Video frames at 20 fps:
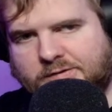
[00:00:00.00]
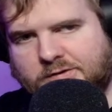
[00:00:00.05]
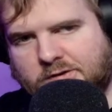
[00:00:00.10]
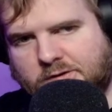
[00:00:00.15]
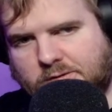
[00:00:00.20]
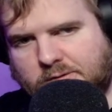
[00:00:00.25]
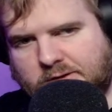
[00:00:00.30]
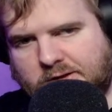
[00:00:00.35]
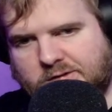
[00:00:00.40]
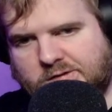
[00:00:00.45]
to
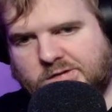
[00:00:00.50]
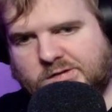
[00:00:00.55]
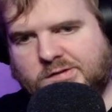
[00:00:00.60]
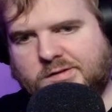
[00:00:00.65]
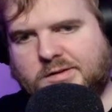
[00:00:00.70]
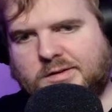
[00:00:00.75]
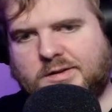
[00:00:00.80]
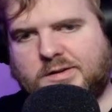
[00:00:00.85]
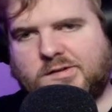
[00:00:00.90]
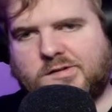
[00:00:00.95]
do this.
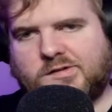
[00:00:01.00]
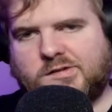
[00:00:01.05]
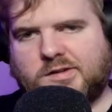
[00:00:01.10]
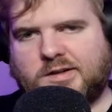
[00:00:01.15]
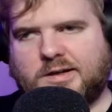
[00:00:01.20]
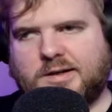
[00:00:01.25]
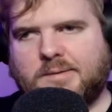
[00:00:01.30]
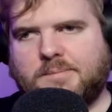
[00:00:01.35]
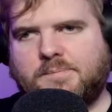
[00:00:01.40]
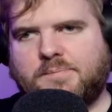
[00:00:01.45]
It's
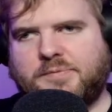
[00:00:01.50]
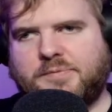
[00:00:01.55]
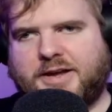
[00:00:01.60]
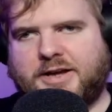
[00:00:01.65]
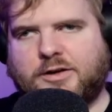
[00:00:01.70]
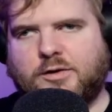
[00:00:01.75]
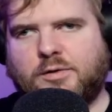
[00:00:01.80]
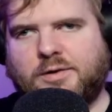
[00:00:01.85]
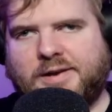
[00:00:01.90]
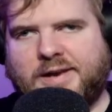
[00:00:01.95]

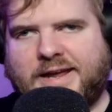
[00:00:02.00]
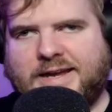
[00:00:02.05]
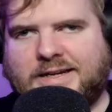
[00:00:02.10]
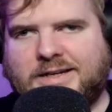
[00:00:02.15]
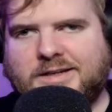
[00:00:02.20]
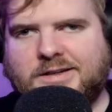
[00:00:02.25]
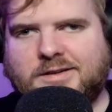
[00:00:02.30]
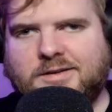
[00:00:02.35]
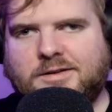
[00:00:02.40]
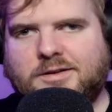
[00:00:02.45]
I don't
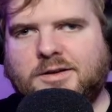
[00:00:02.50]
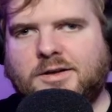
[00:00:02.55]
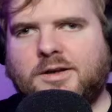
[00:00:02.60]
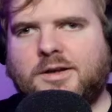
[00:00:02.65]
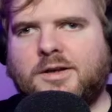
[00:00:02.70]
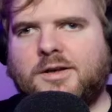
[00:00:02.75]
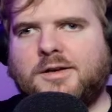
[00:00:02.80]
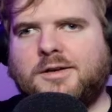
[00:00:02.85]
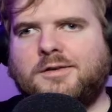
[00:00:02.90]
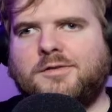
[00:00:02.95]
like
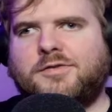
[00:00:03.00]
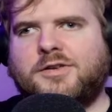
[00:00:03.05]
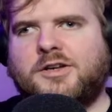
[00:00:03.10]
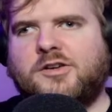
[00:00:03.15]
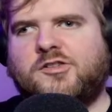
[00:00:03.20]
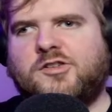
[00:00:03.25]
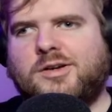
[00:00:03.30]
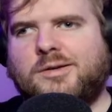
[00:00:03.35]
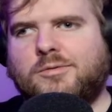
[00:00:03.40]
finishing